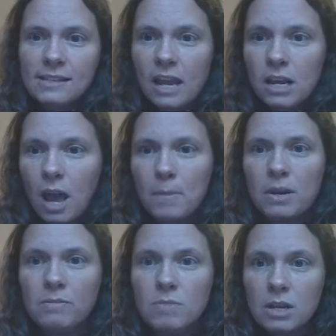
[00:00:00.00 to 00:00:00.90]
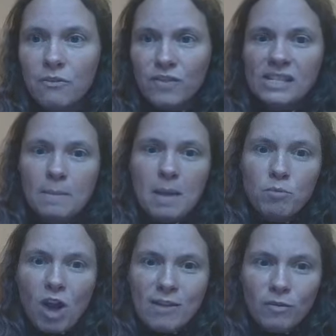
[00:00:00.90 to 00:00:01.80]
can come and visit me and
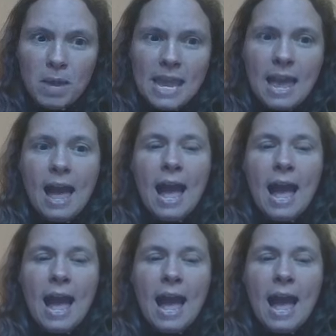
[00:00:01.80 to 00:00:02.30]
pray for me.